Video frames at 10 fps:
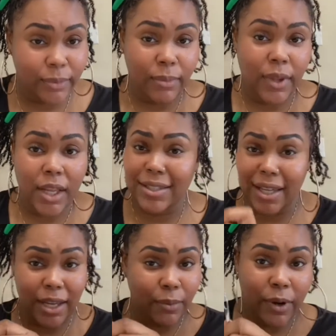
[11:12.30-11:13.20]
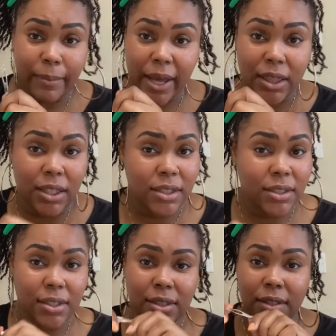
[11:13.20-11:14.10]
So I ain't gotta worry about
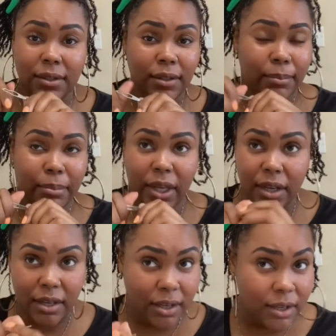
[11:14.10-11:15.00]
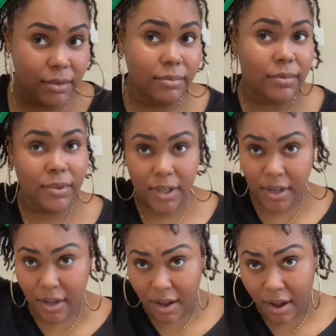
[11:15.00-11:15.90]
this bending and
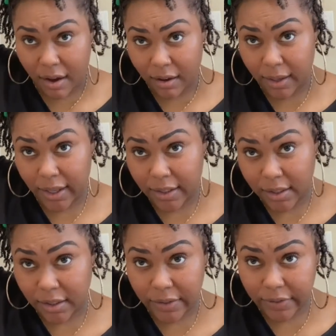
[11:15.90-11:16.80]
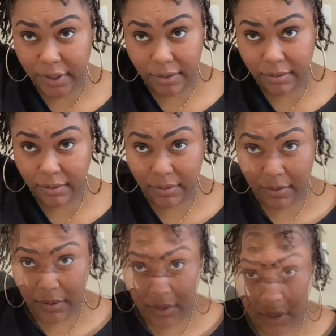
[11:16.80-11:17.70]
all that stuff. So
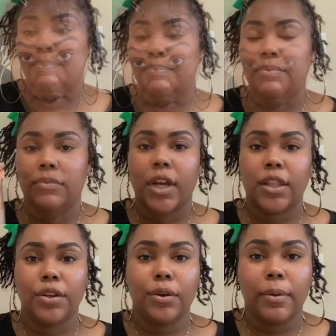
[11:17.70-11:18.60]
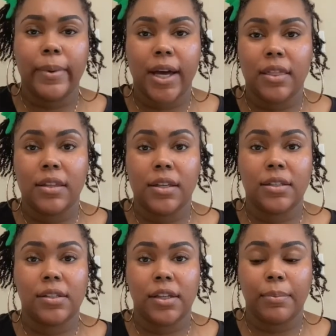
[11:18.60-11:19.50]
I think you could buy these
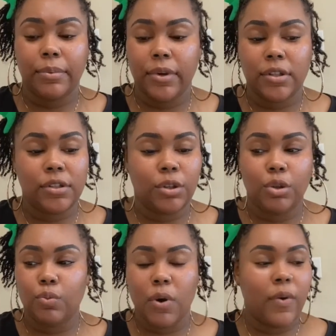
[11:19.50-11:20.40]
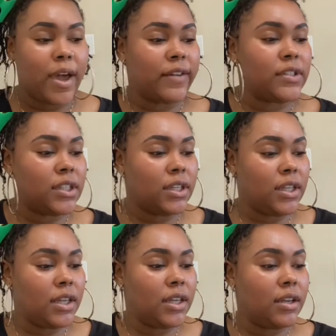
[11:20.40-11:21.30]
separate so you won't have to
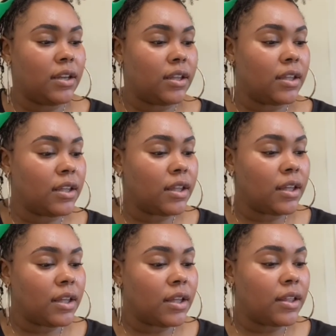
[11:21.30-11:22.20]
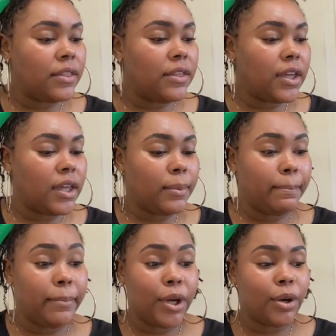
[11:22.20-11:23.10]
get the
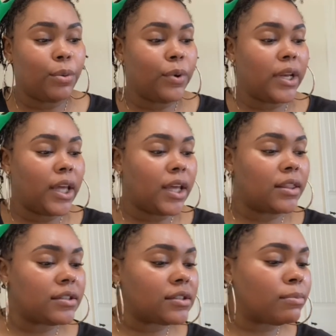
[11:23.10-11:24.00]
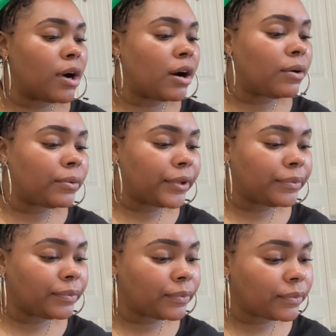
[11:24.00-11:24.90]
bigger one and the small one
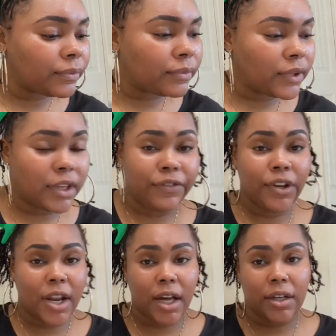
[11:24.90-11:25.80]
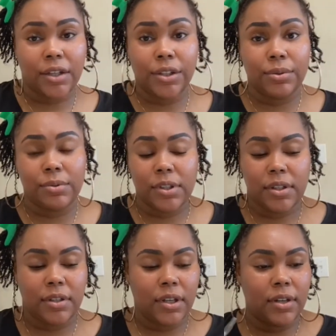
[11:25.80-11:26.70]
if you're not gonna use it,
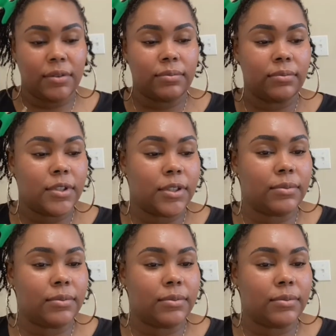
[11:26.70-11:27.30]
you know. So